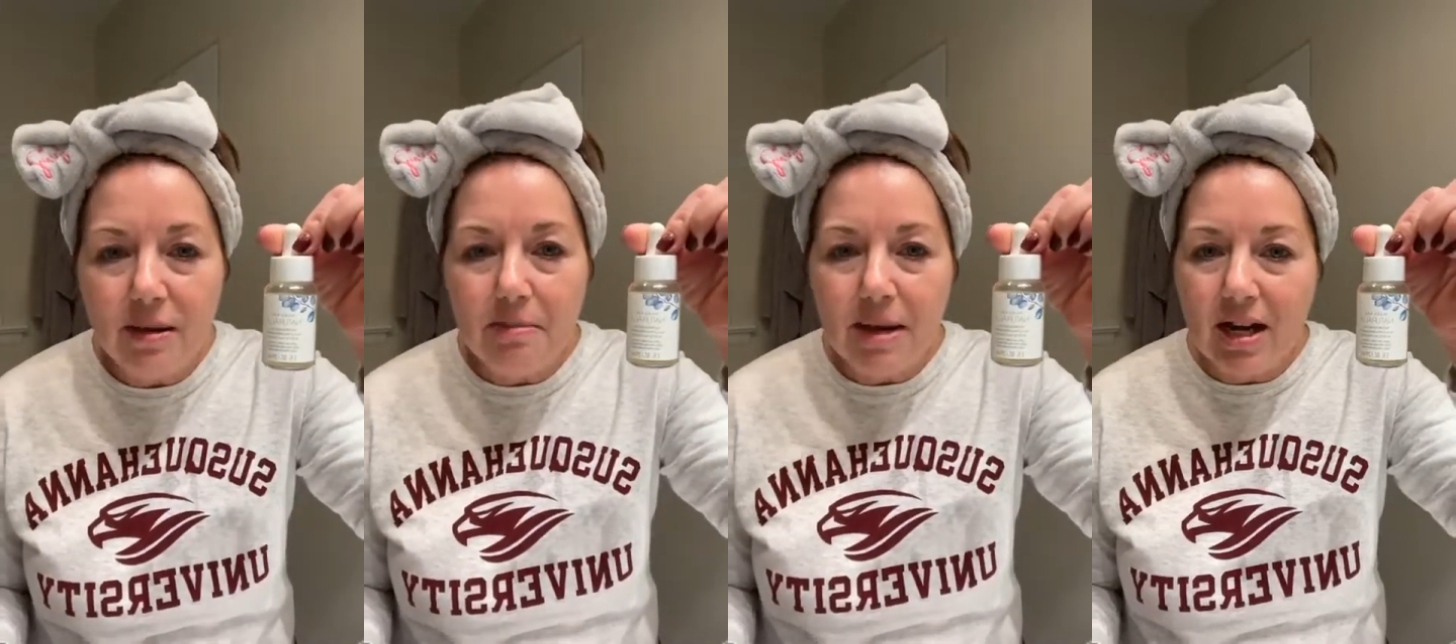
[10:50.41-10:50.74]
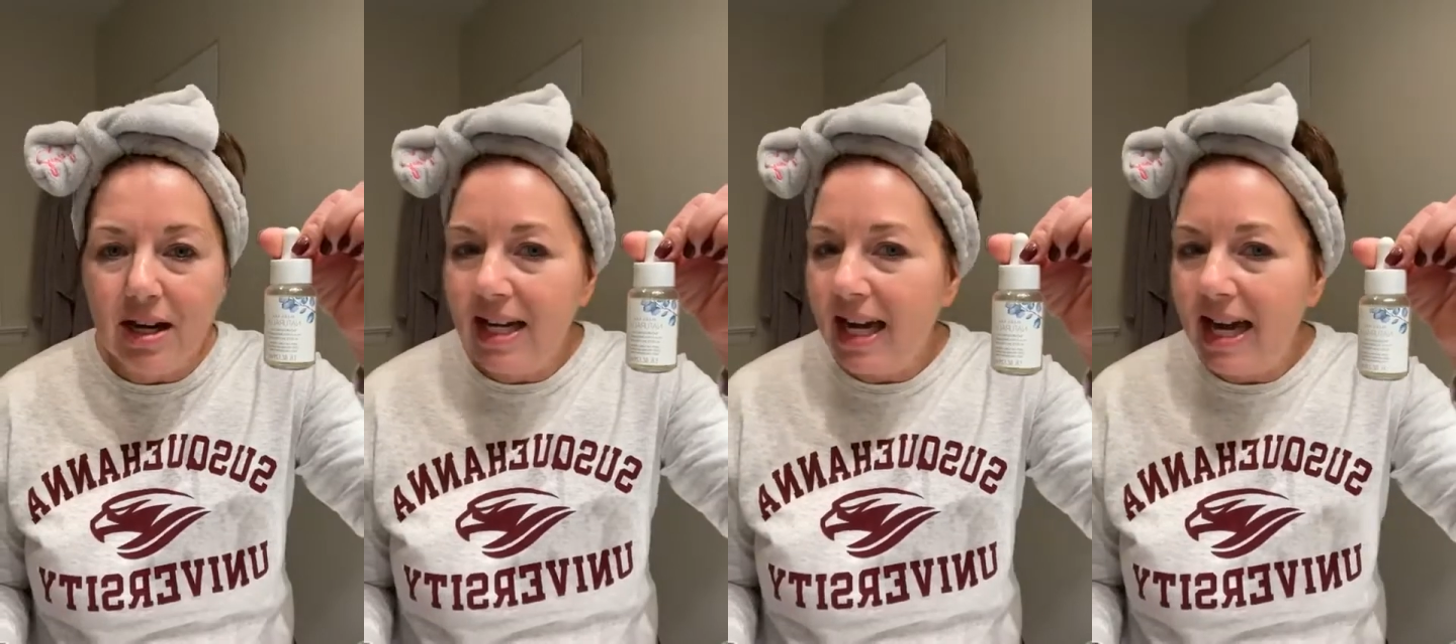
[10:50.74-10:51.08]
the
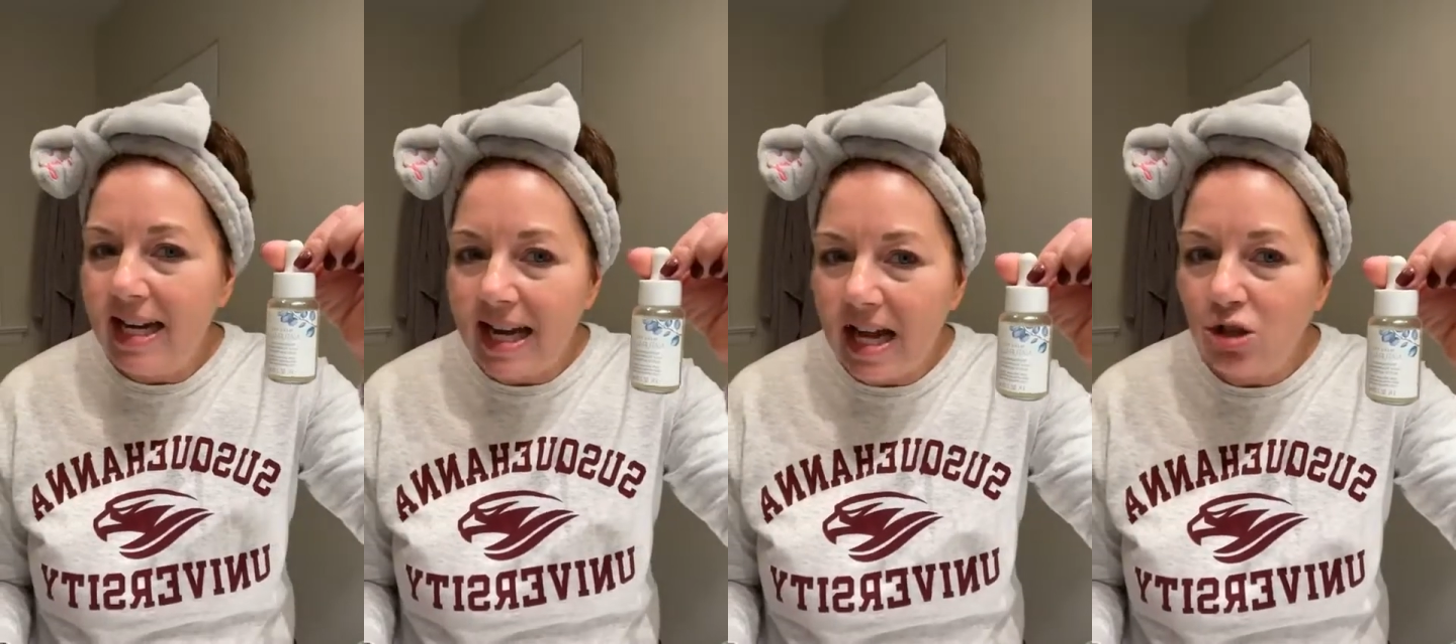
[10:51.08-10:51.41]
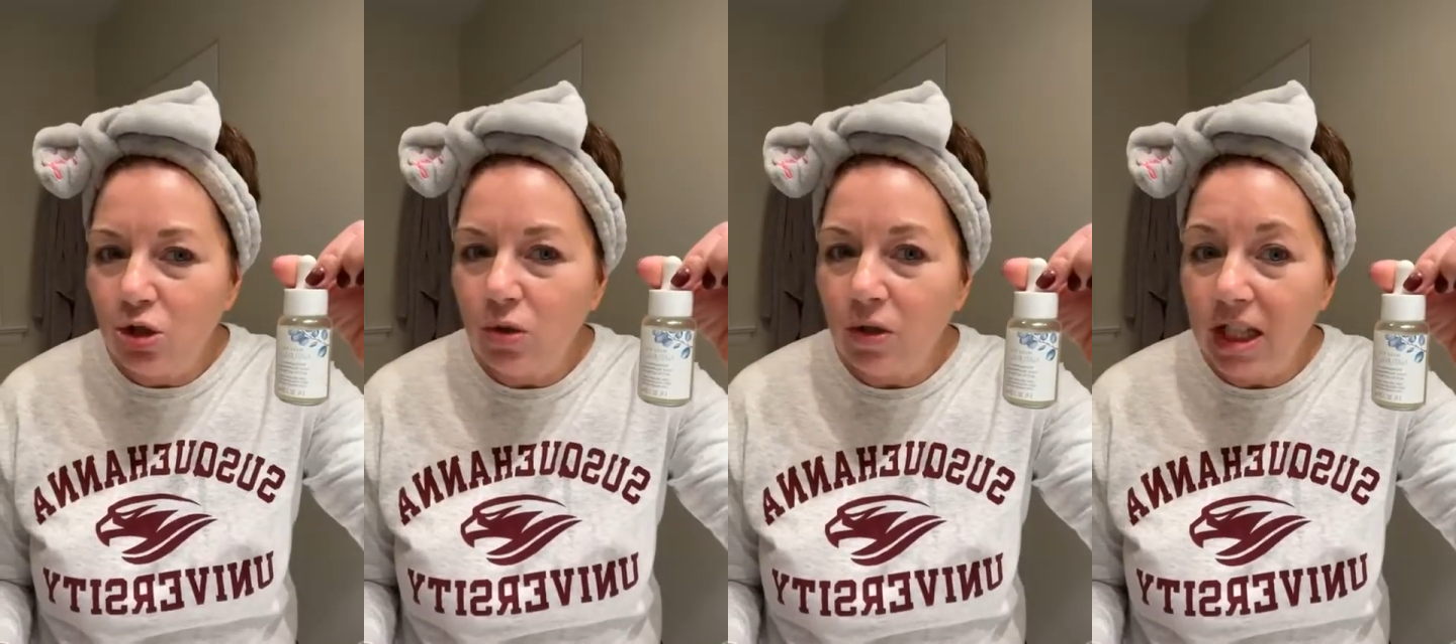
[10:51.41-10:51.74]
Mary Kay
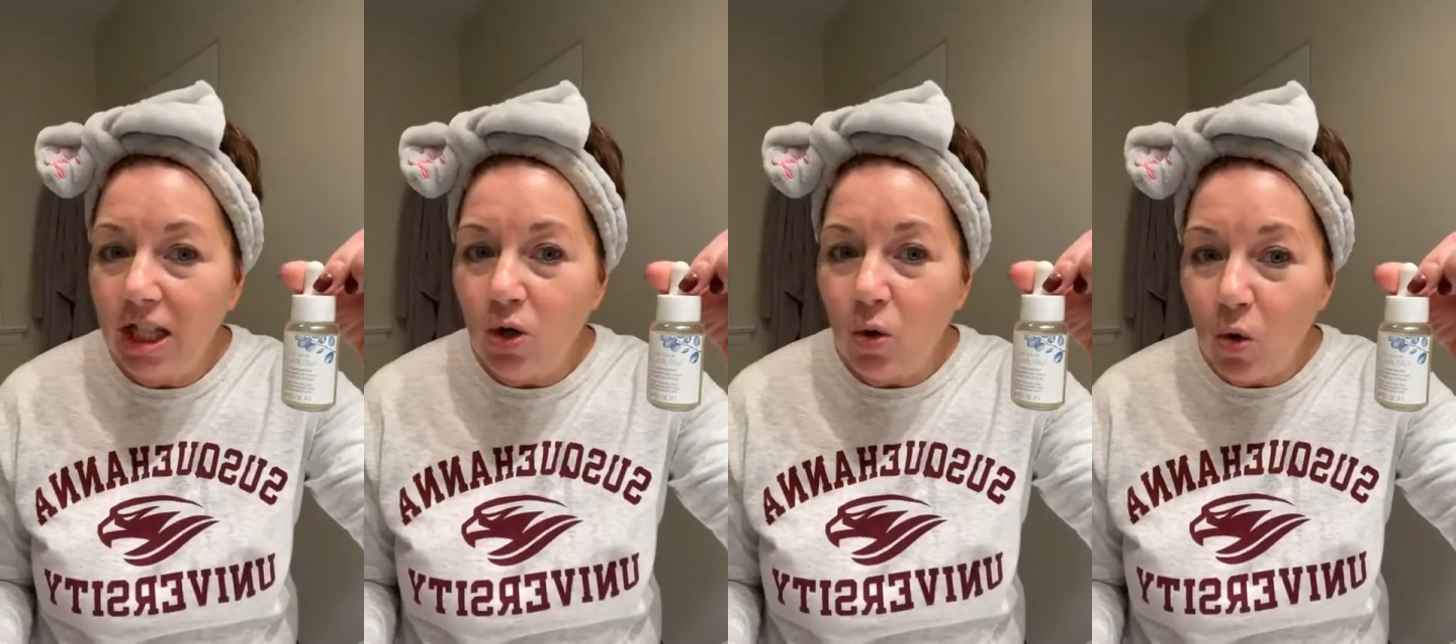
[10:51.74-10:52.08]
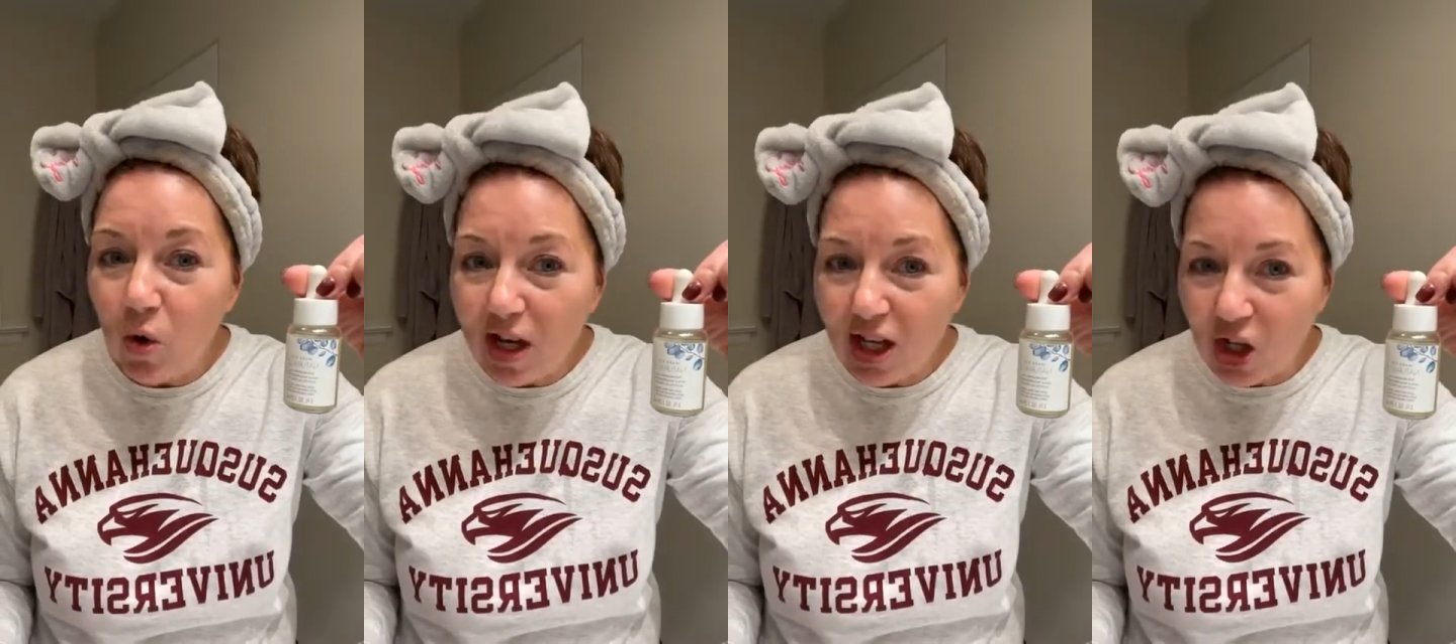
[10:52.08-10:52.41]
Naturally
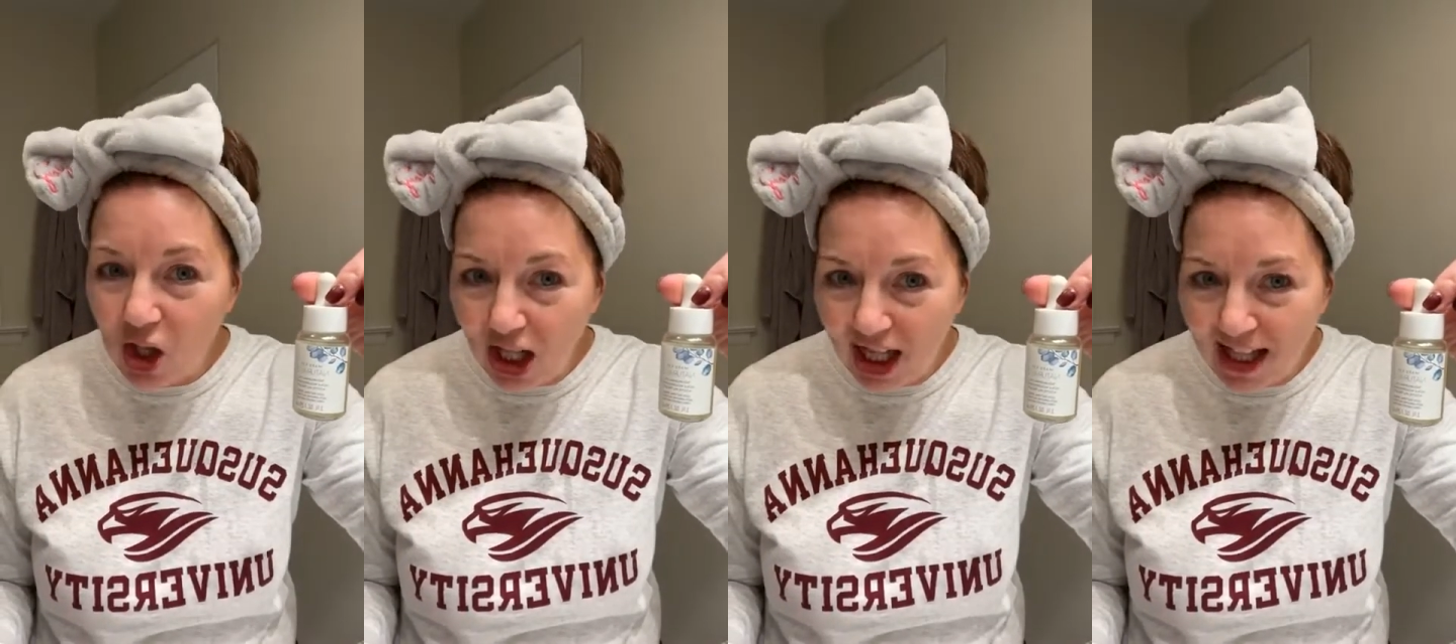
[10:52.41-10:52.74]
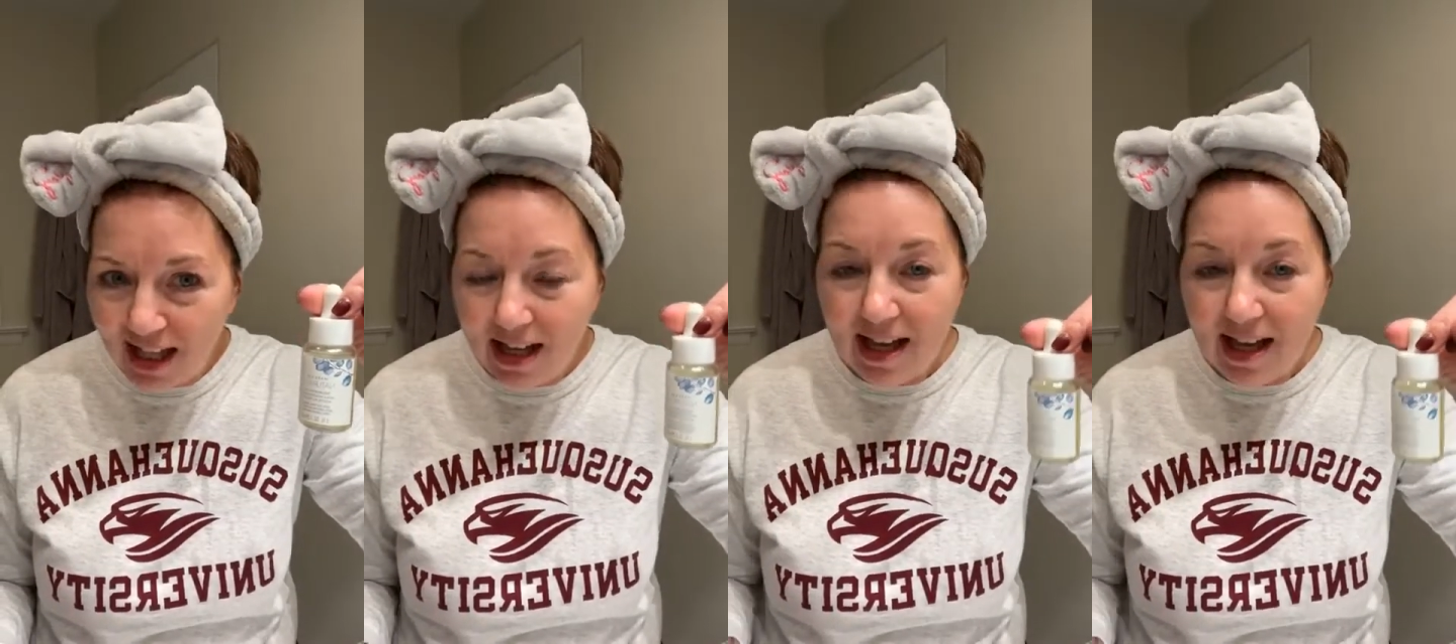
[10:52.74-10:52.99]
oil.